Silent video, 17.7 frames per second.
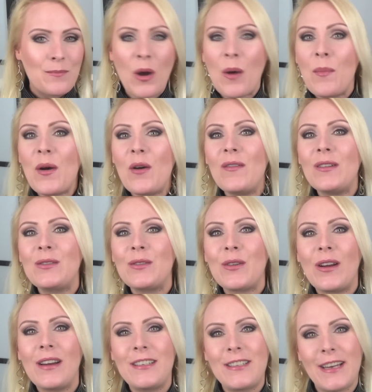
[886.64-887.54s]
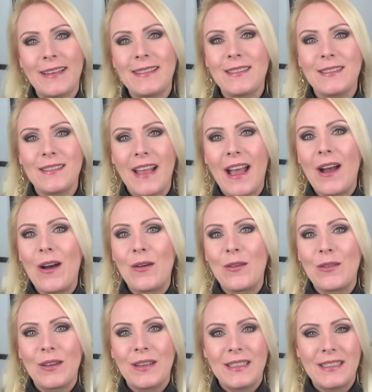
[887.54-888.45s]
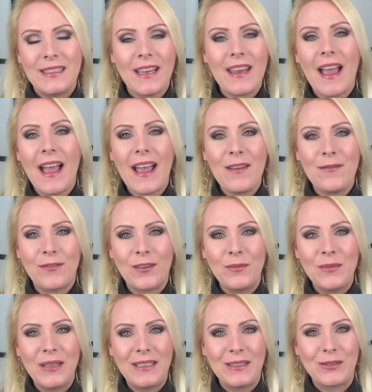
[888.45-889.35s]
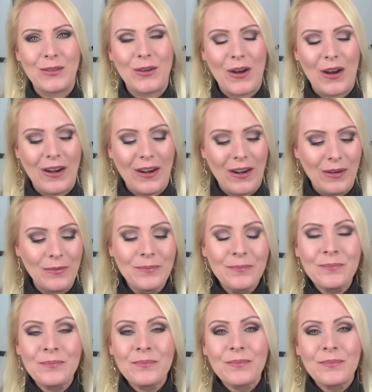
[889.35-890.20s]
pop over to her channel now, say hi from me to her